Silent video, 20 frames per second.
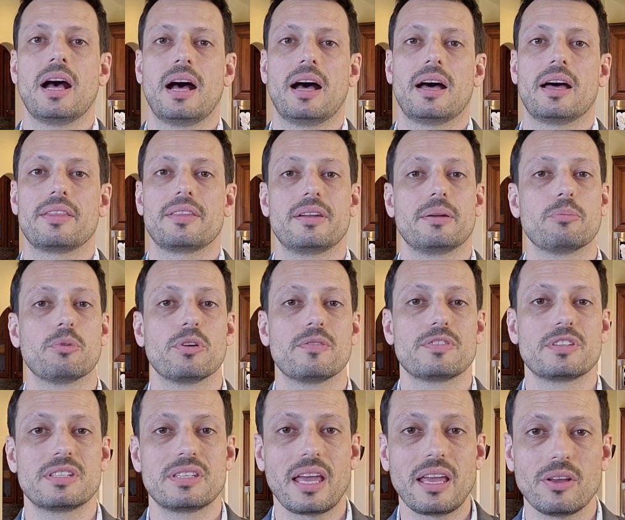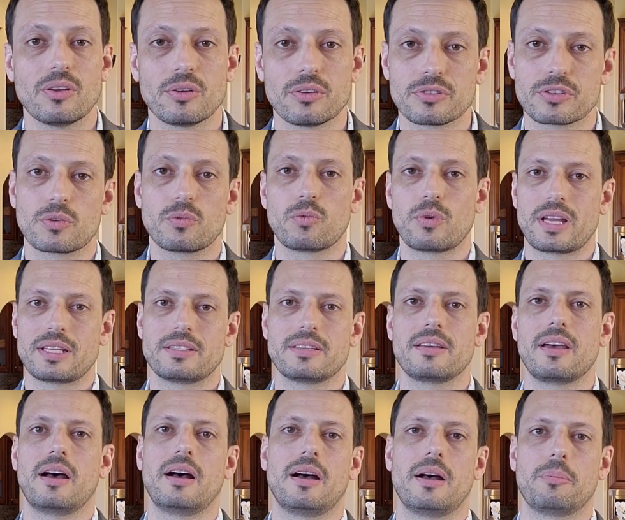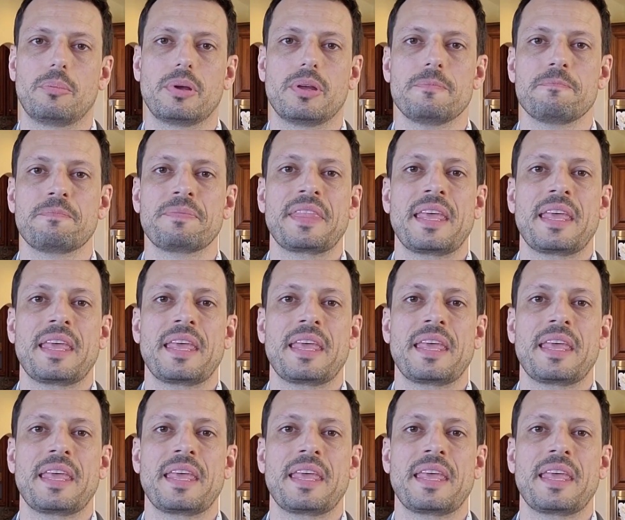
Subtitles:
The number of sales went up.